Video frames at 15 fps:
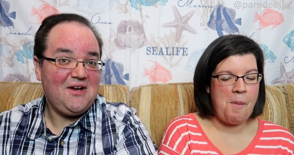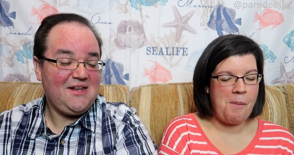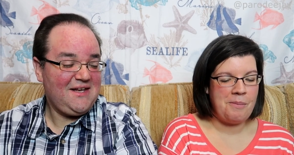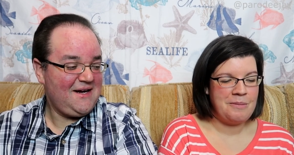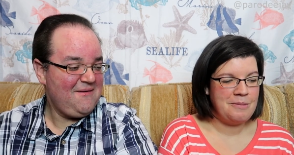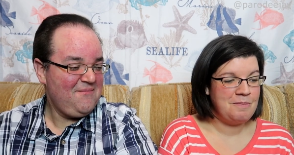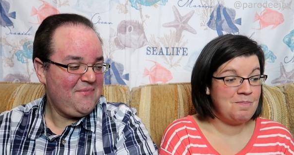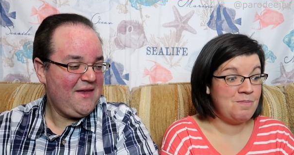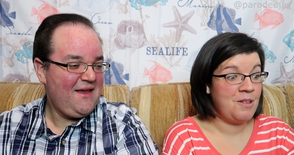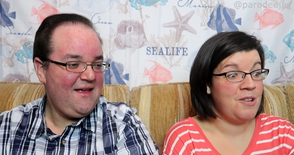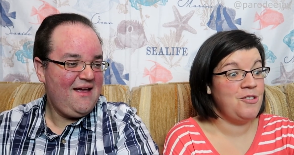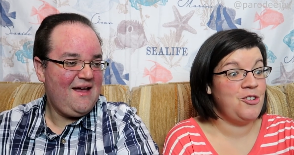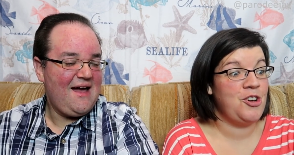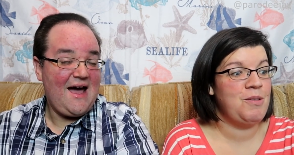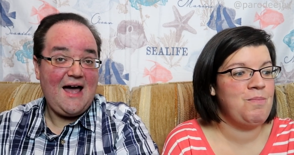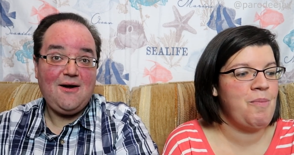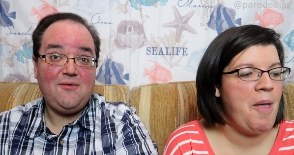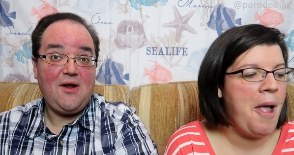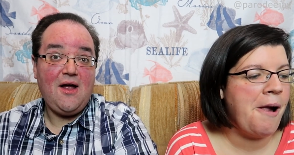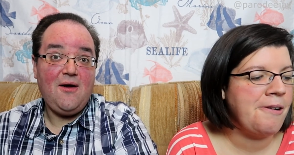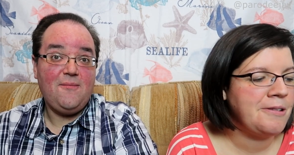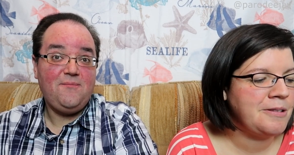Speaker 1: really. Okay. I
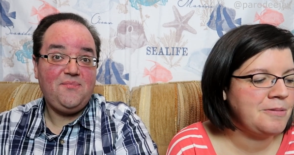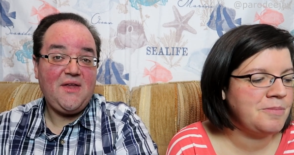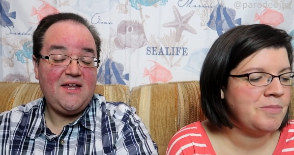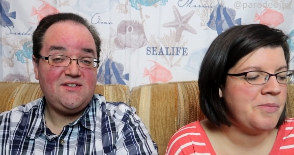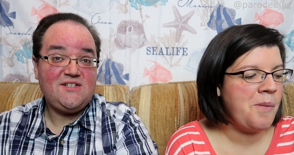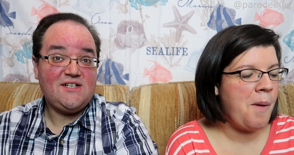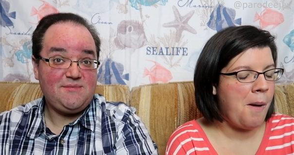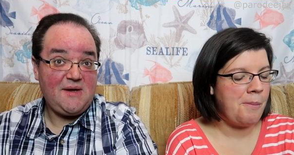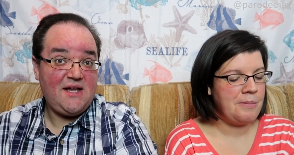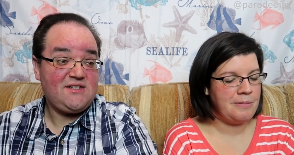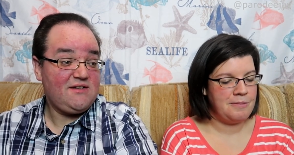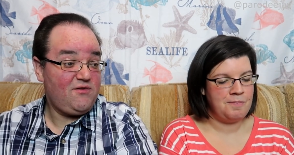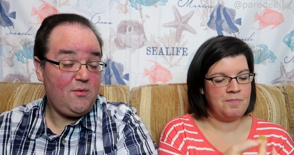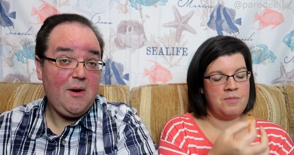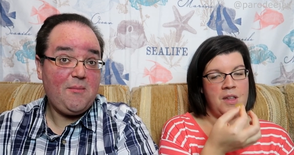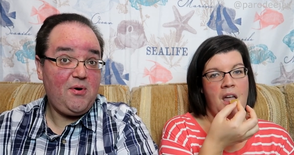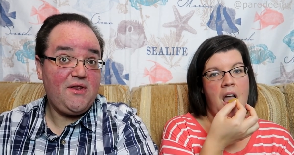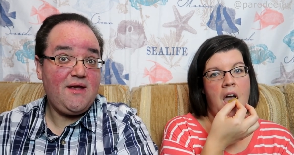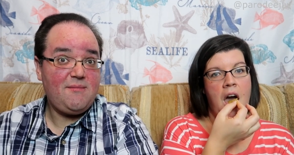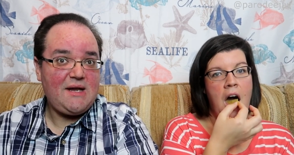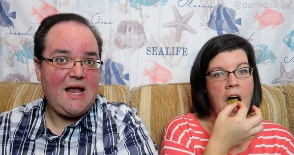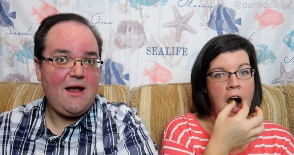don't know. It's expensive. You better put
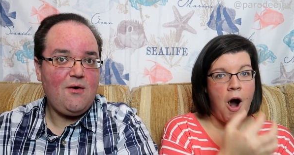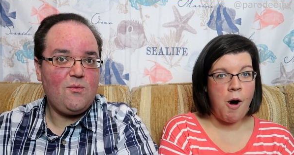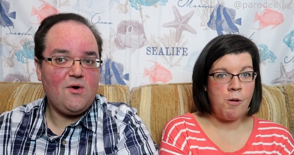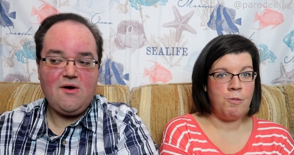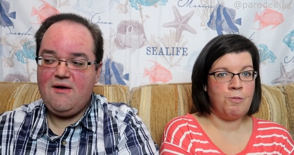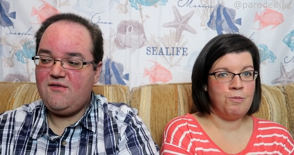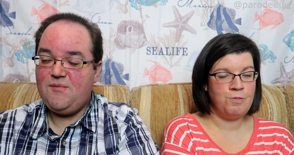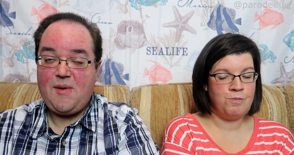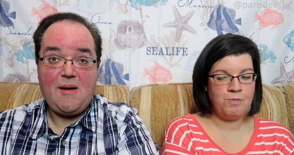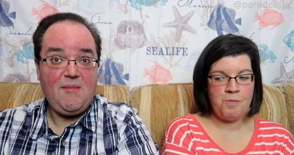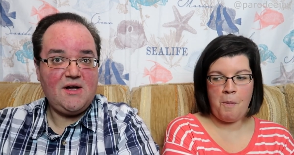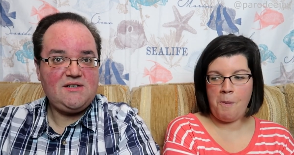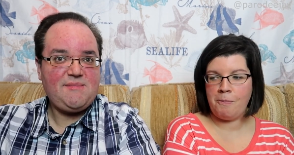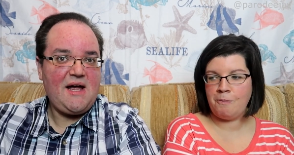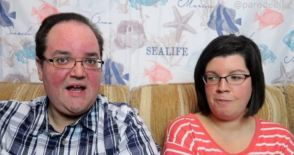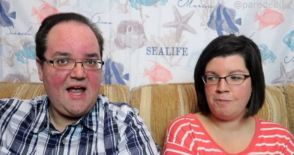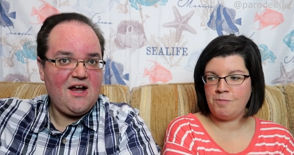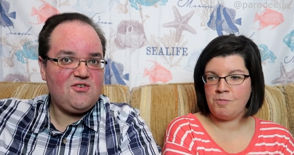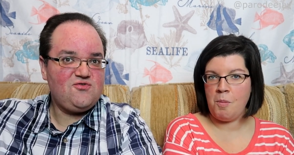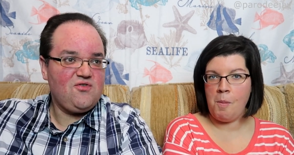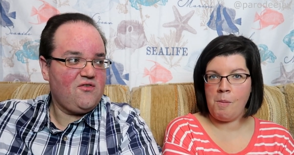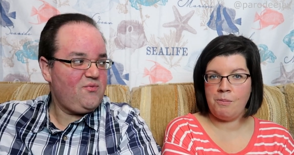them down. We're gonna have to pay Munch Pack
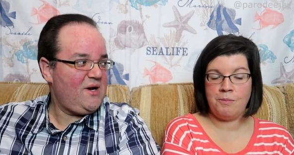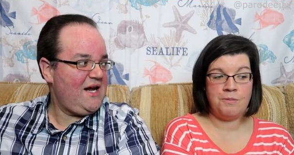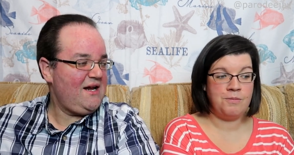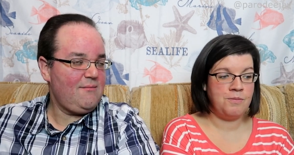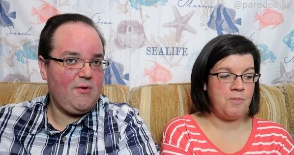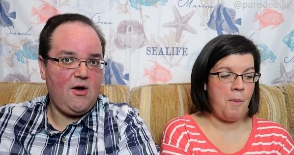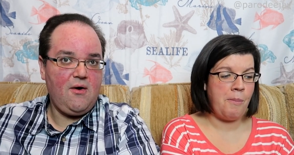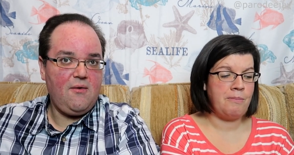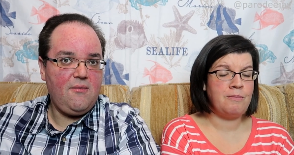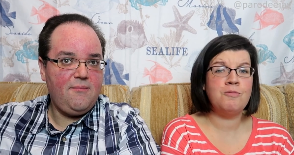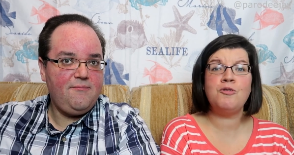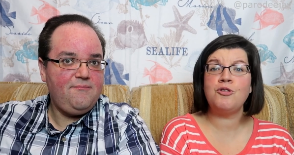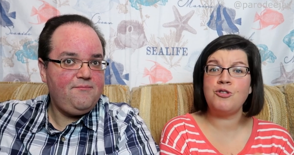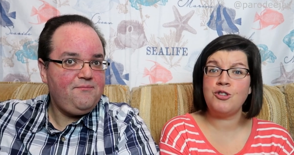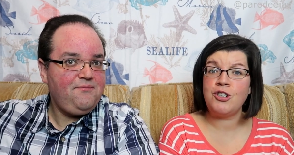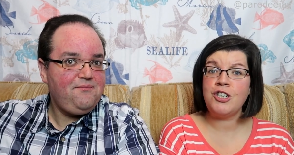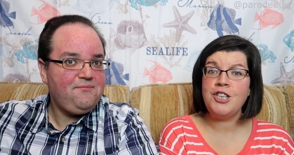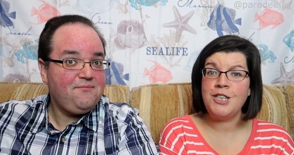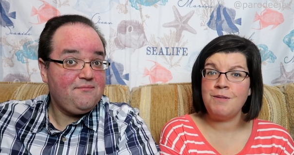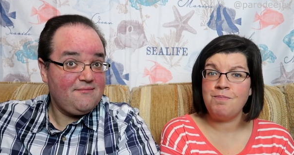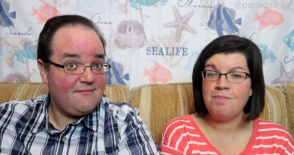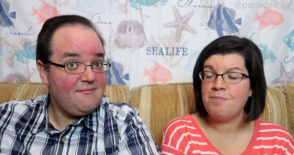extra if we eat them all.
Speaker 2: They're
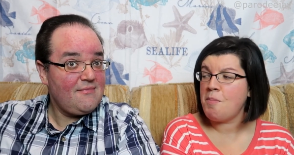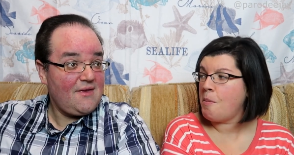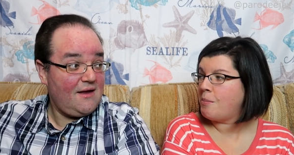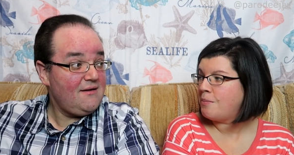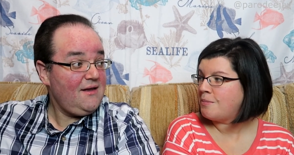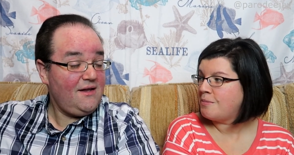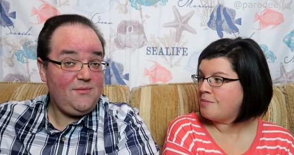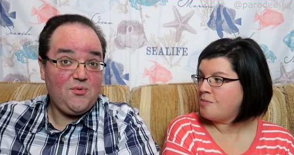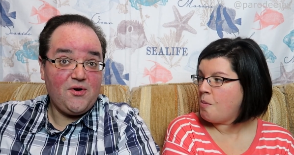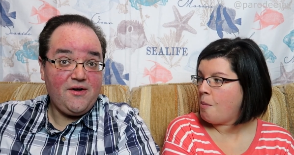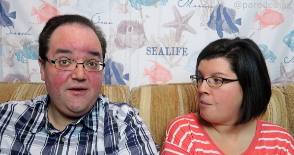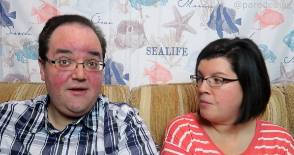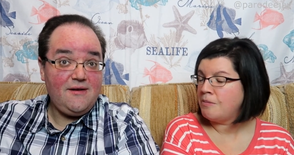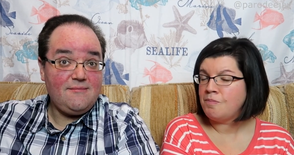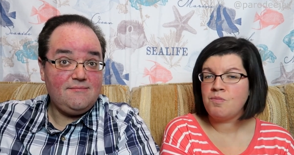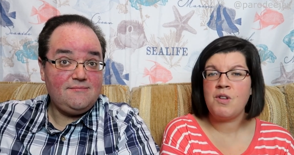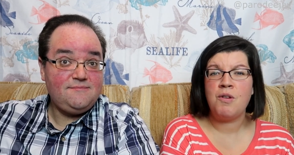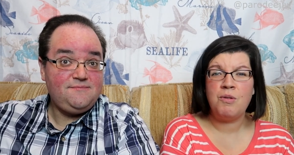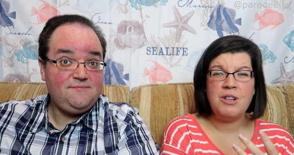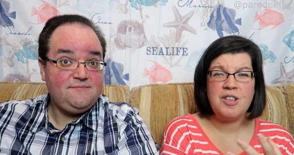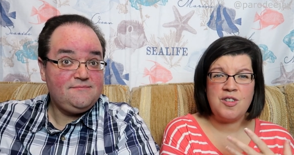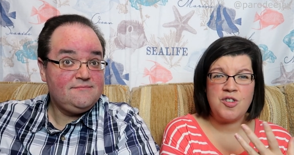good.
Speaker 1: That was pretty good.
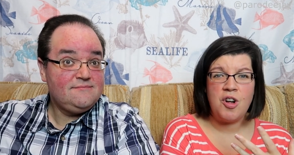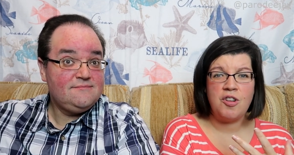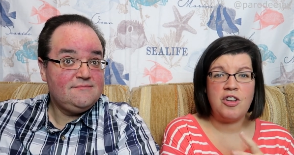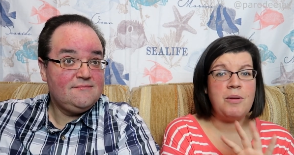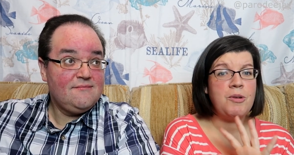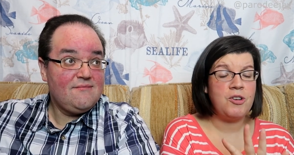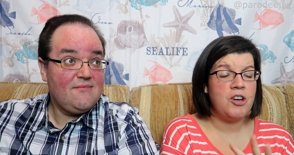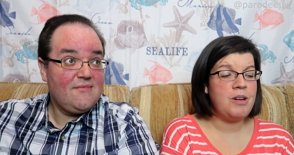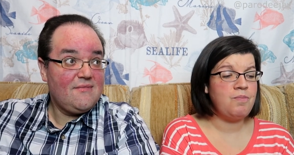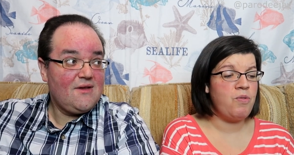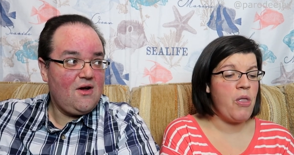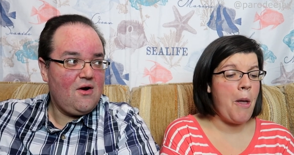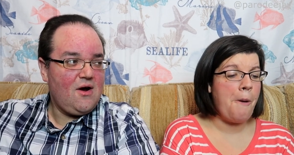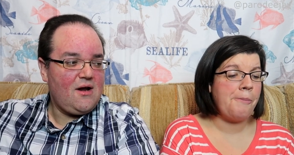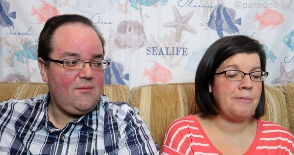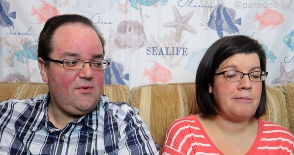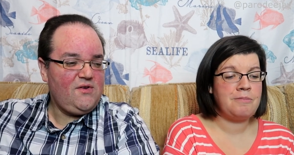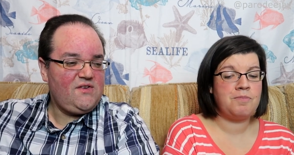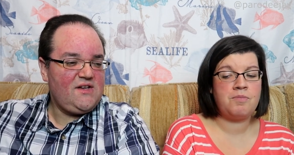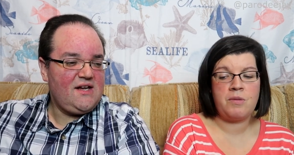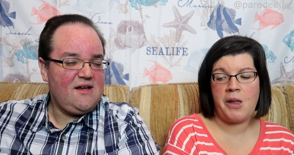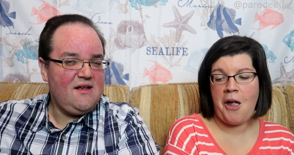
Speaker 2: Really salty, but good.
Speaker 1: All right, we'll
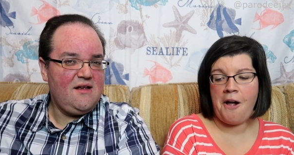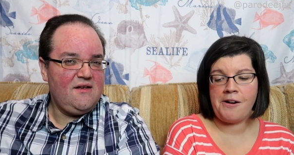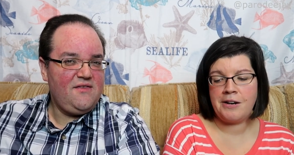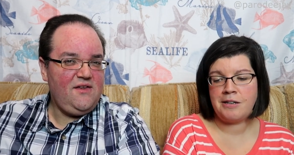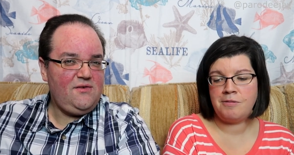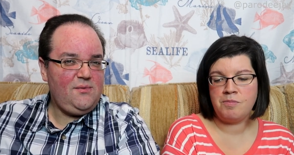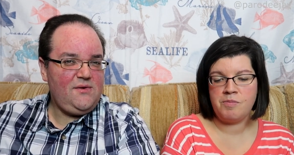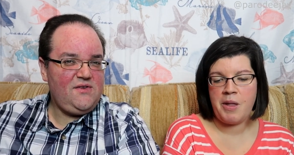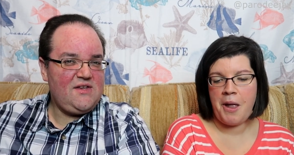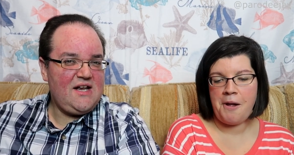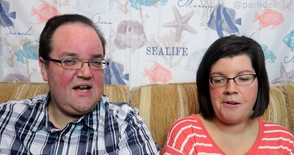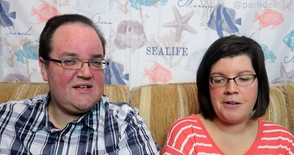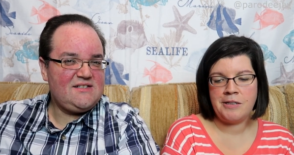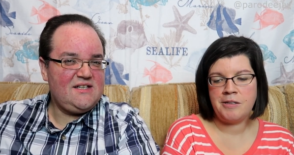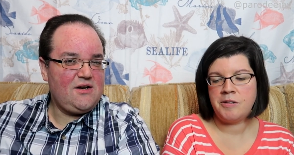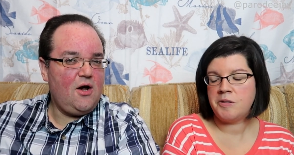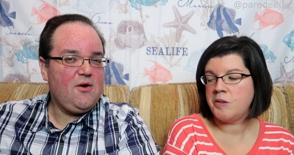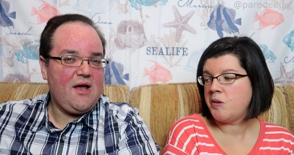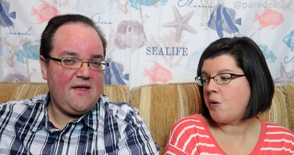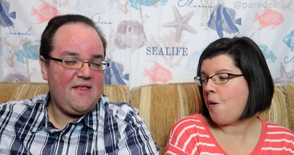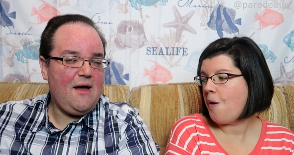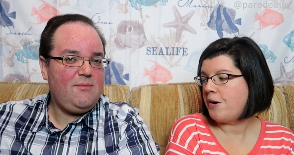see. This was the next little,
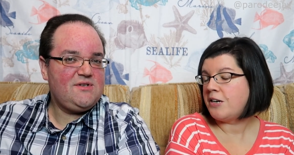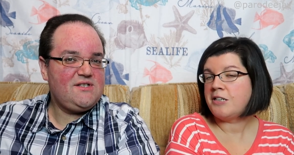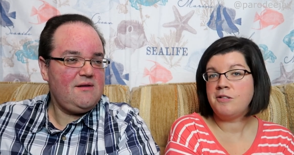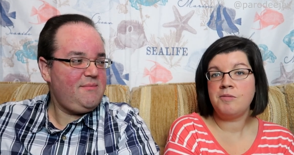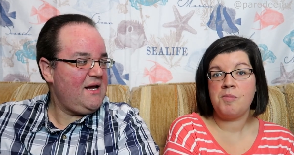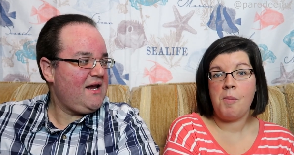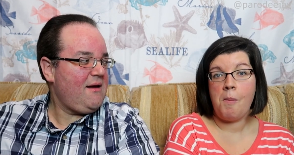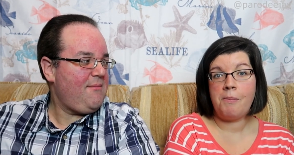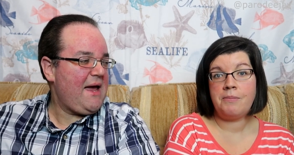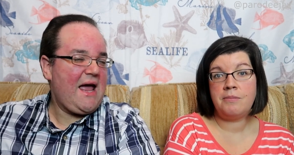okay, that was the biggie